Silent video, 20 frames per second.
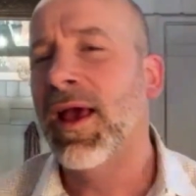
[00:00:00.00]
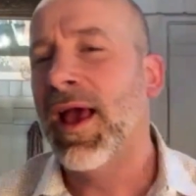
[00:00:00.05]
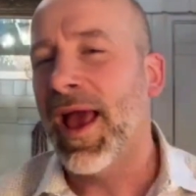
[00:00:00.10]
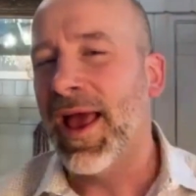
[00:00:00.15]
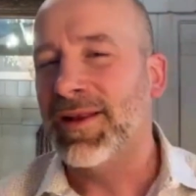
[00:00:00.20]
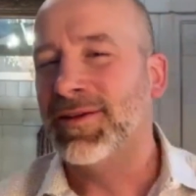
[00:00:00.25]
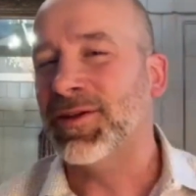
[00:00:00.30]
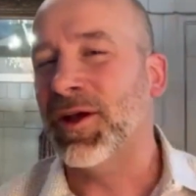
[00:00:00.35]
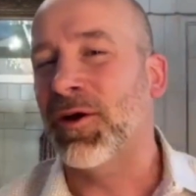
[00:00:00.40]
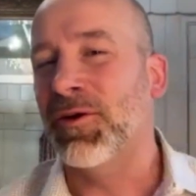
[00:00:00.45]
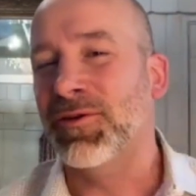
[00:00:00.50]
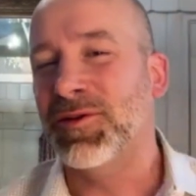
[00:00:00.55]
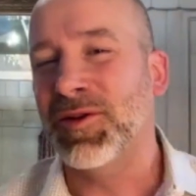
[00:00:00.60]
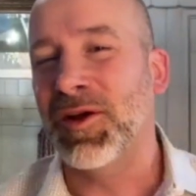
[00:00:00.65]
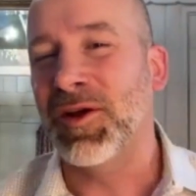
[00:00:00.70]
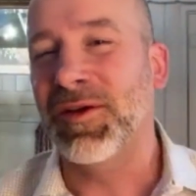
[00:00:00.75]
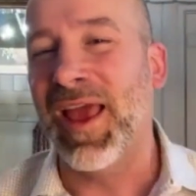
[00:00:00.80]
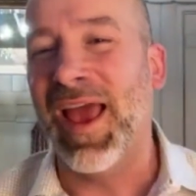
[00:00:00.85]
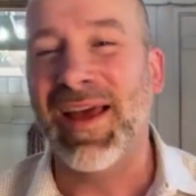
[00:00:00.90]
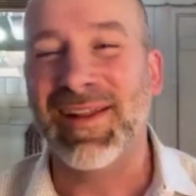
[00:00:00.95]
And so
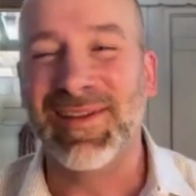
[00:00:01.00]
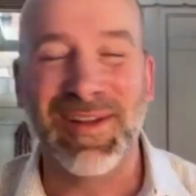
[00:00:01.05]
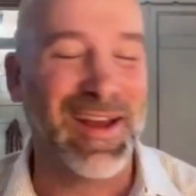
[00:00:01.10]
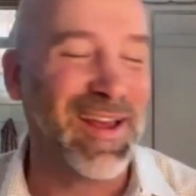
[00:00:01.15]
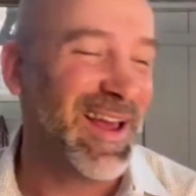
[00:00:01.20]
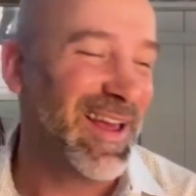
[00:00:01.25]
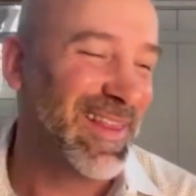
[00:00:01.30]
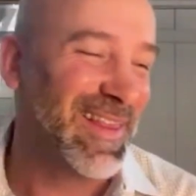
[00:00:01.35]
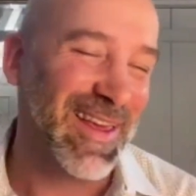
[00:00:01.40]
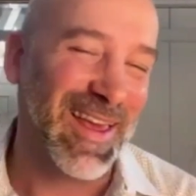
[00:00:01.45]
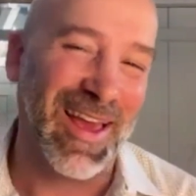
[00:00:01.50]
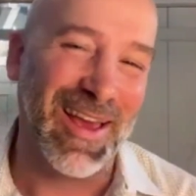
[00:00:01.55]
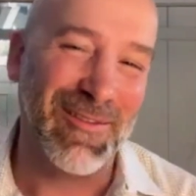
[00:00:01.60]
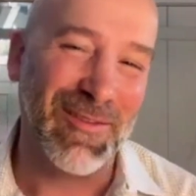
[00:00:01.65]
yes, I think yeah, but